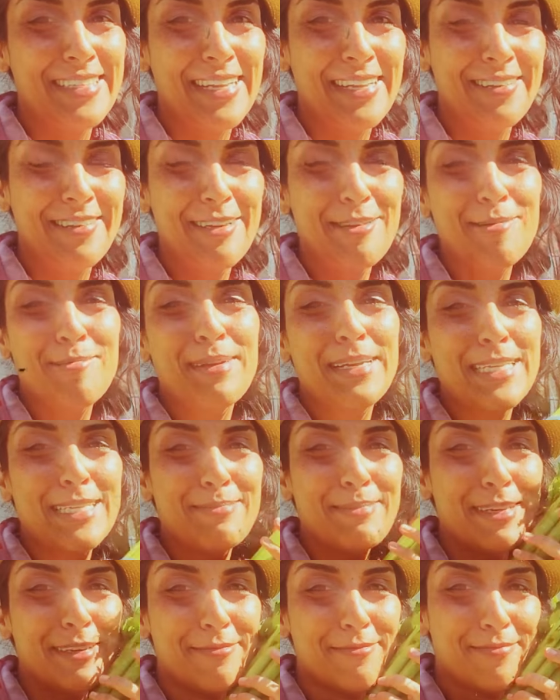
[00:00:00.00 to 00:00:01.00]
celery. It reminds
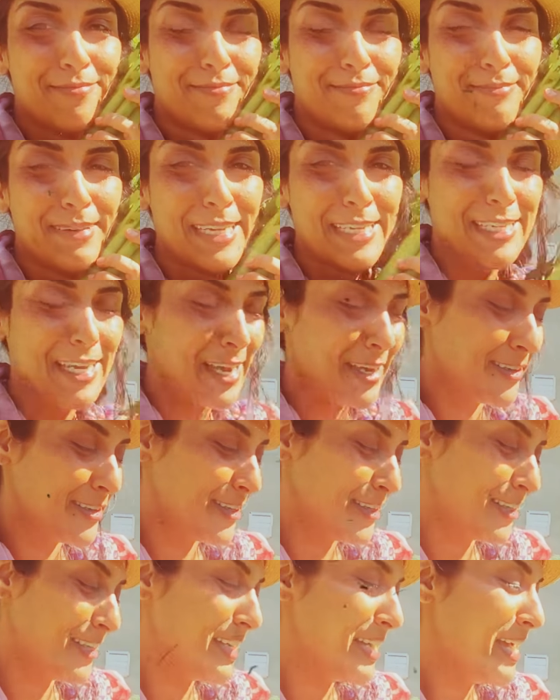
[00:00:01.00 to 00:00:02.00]
me of my
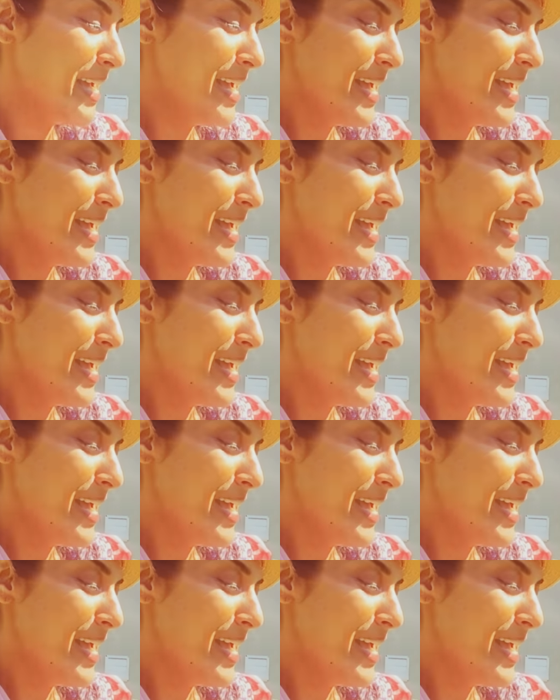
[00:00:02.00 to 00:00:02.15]
childhood.